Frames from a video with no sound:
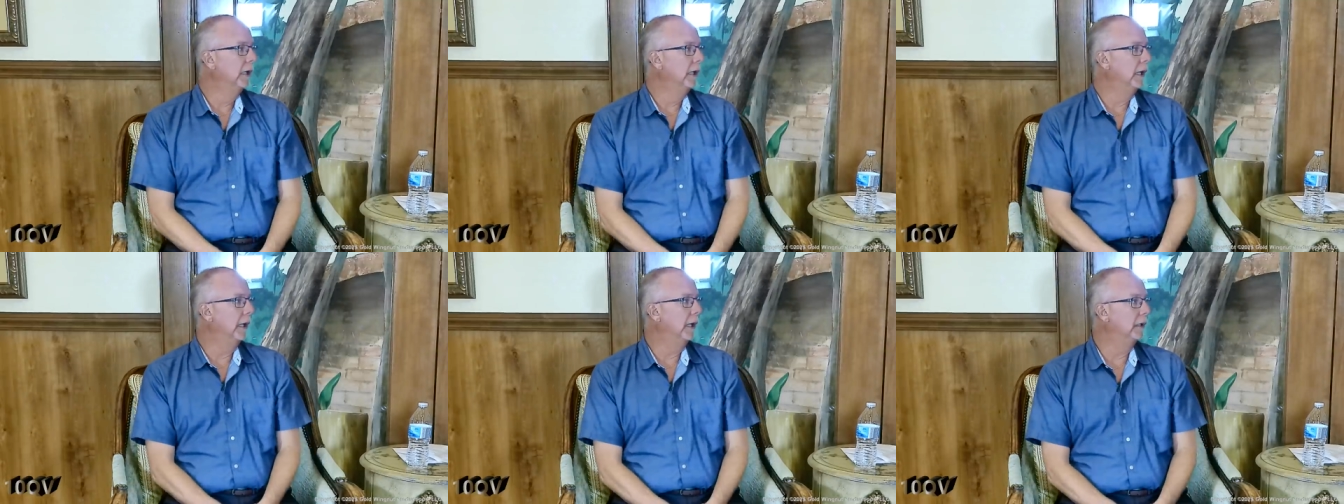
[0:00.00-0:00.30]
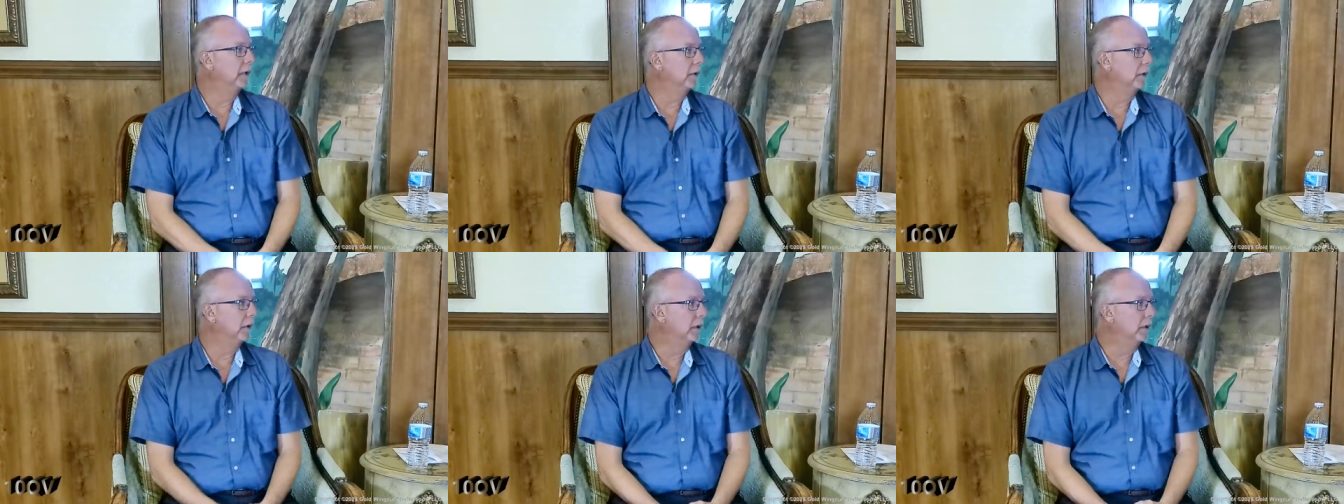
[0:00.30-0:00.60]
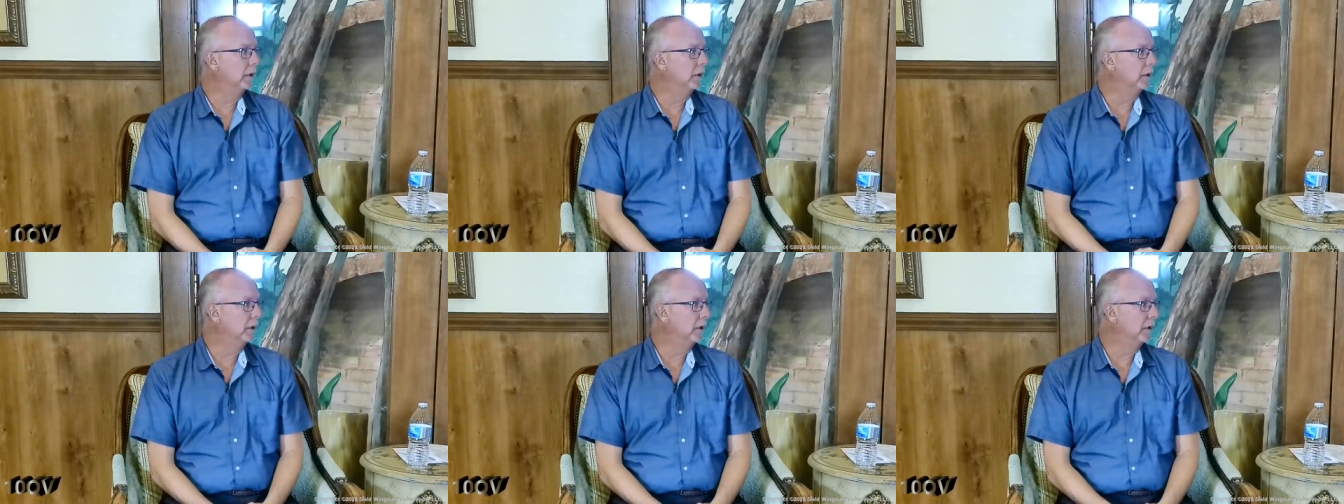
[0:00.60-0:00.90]
and
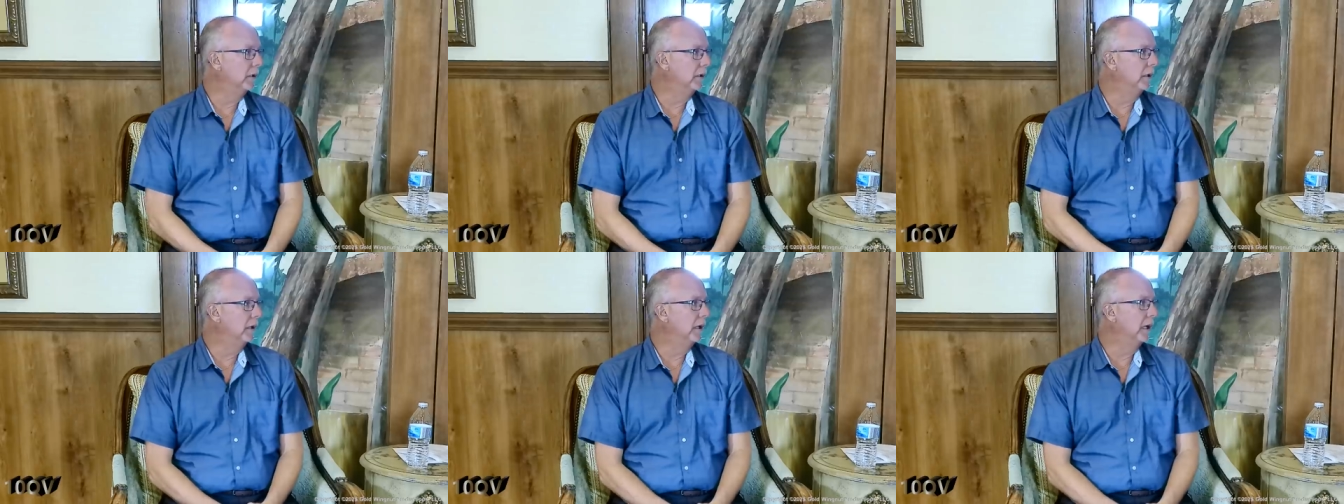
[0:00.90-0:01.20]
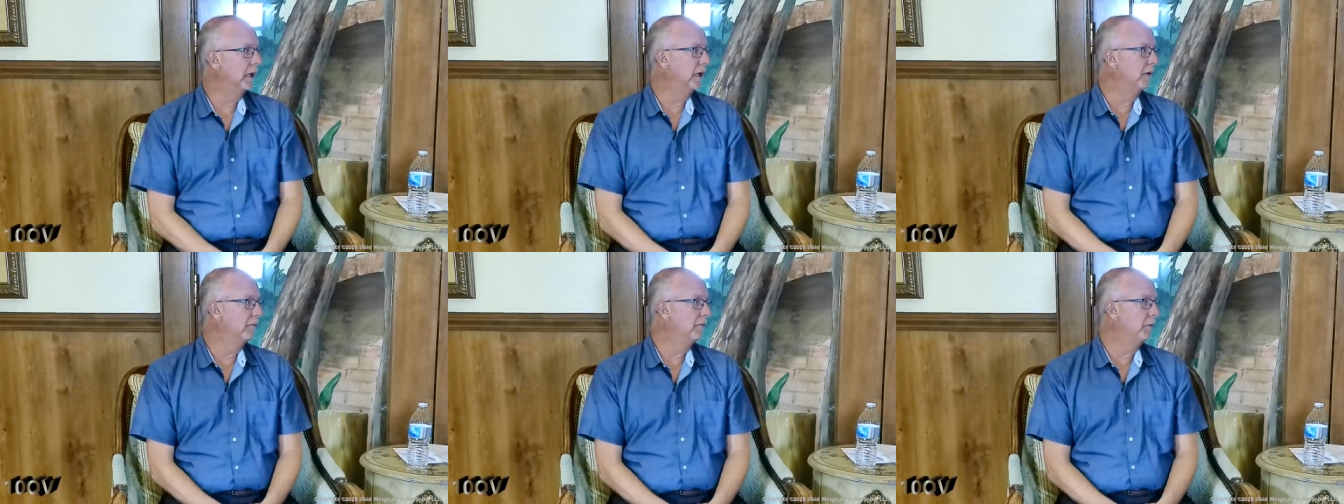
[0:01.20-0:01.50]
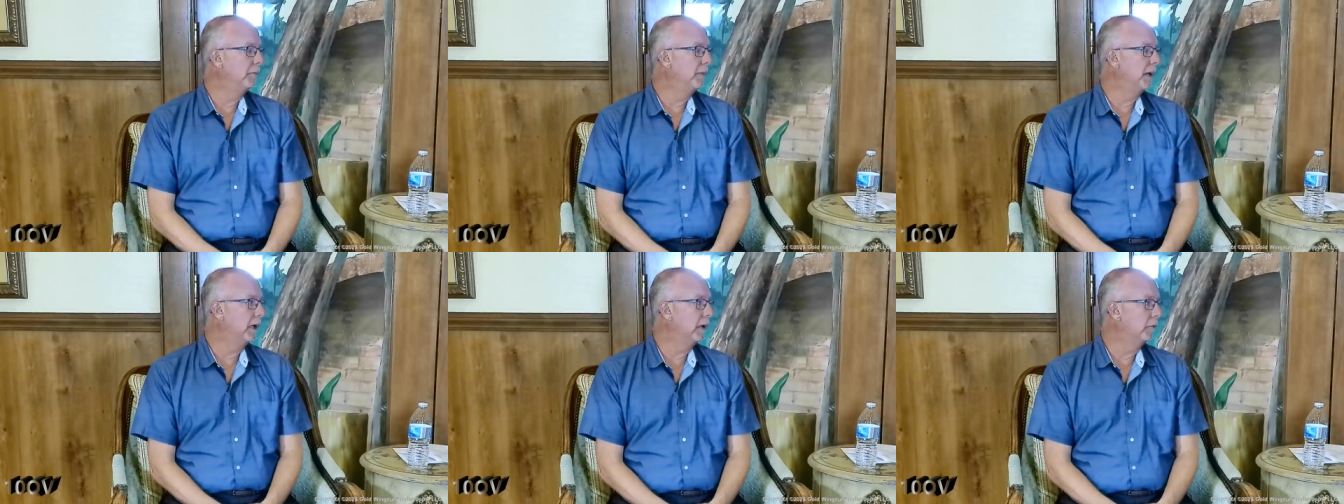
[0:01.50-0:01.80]
the negative
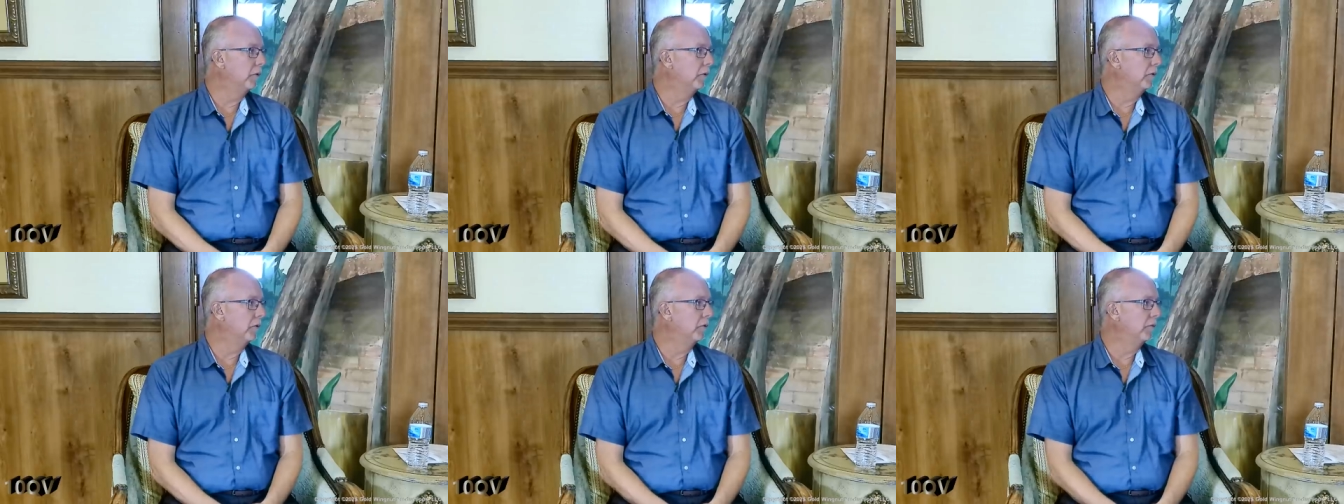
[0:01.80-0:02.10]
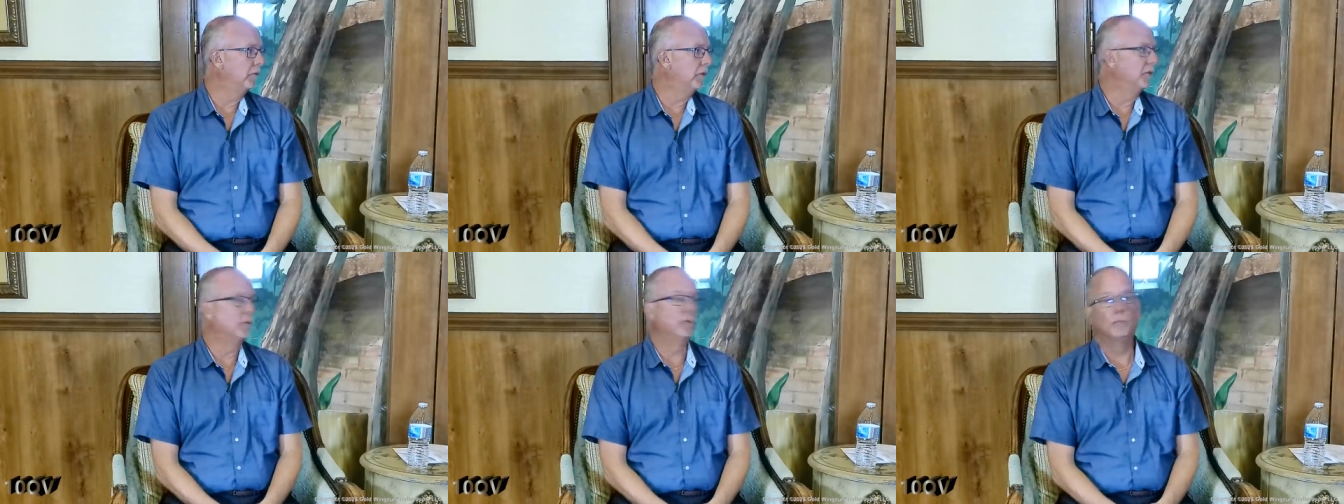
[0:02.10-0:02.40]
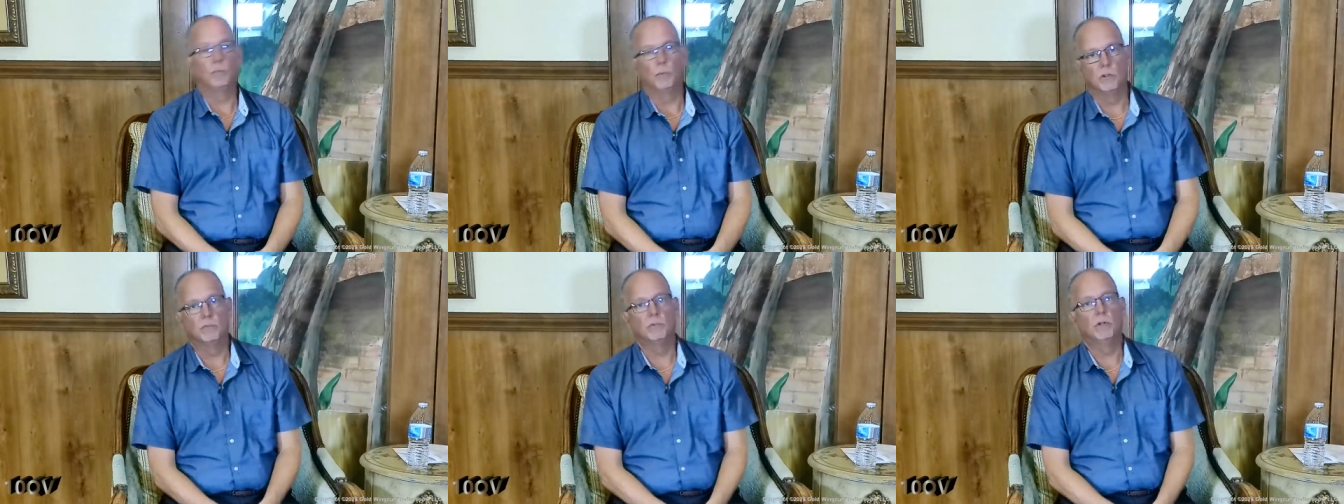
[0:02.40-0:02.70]
impact was
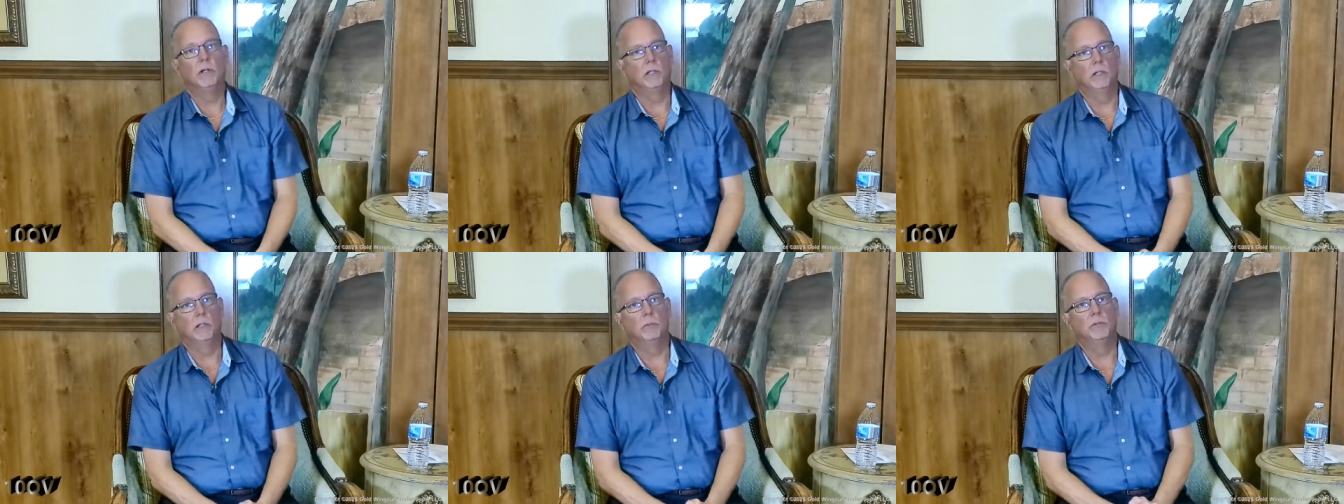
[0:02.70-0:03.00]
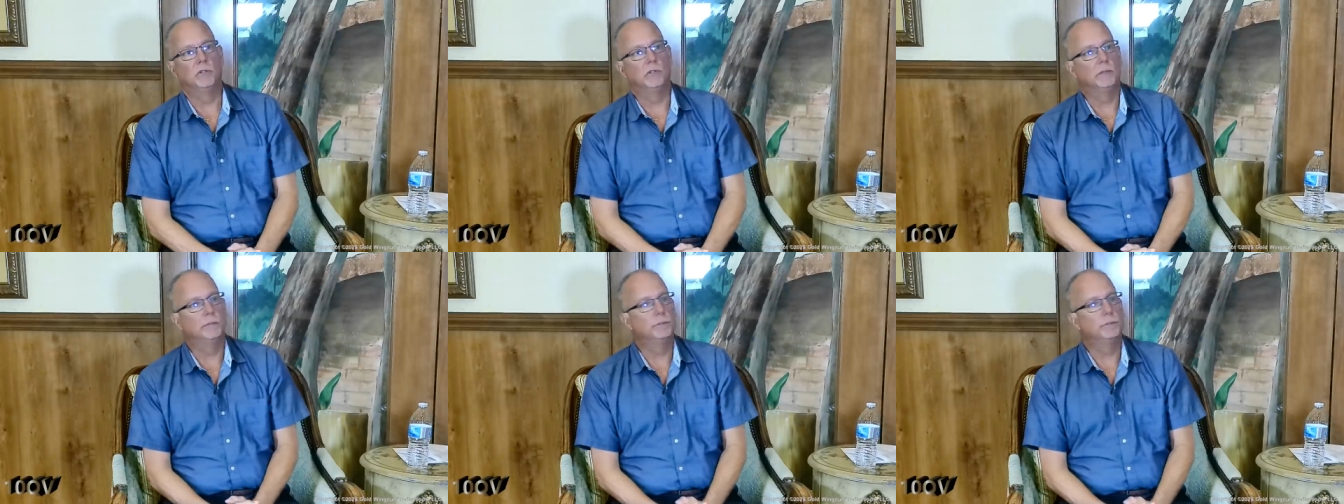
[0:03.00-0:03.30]
very limited.